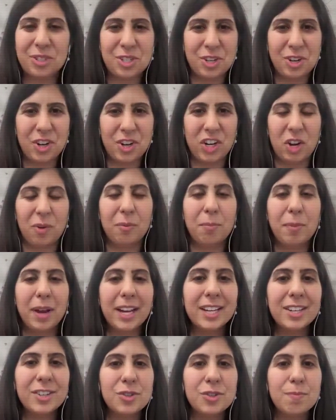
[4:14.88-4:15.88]
sure. I
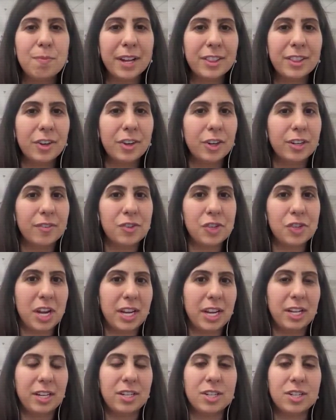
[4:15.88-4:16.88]
mean, my theory of
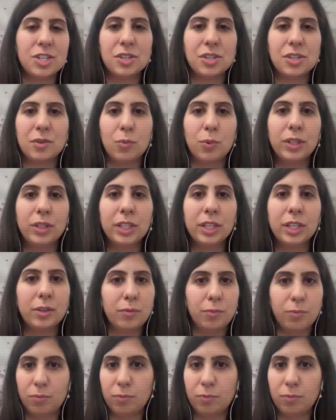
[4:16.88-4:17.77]
change really